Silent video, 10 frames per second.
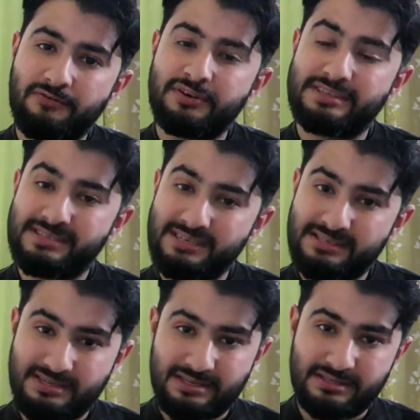
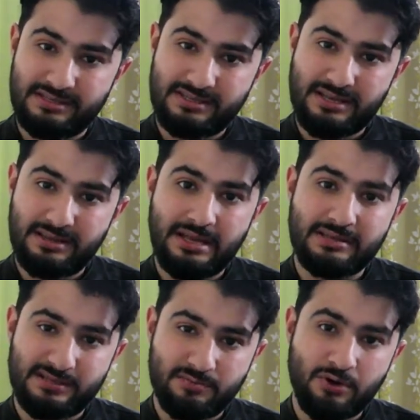resistance, and
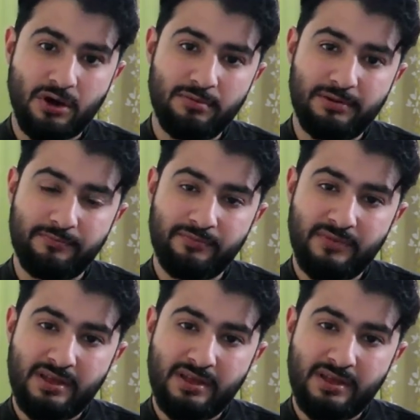that's a problem.